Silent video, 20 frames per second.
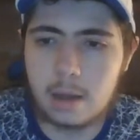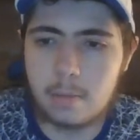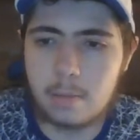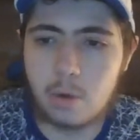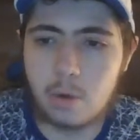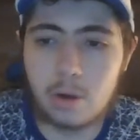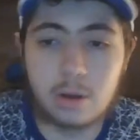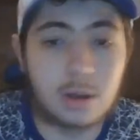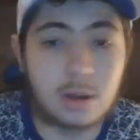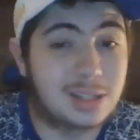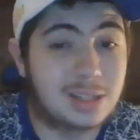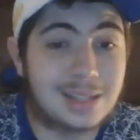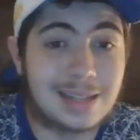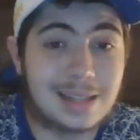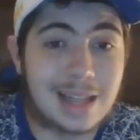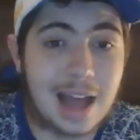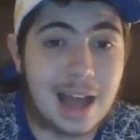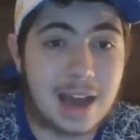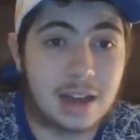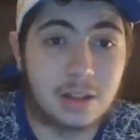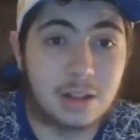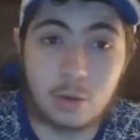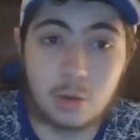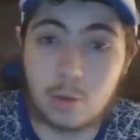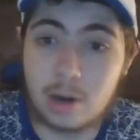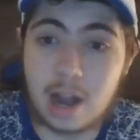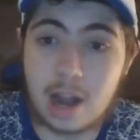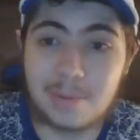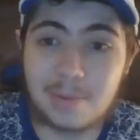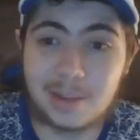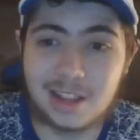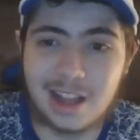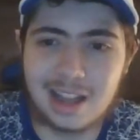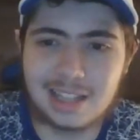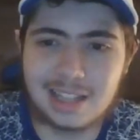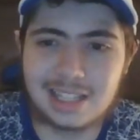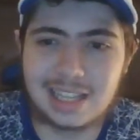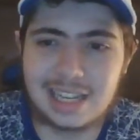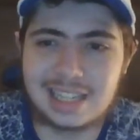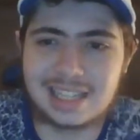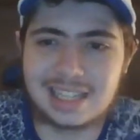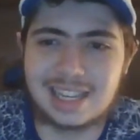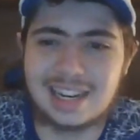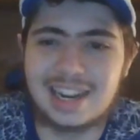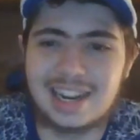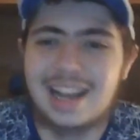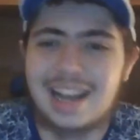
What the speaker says: Broncos did that, and look what happened last season.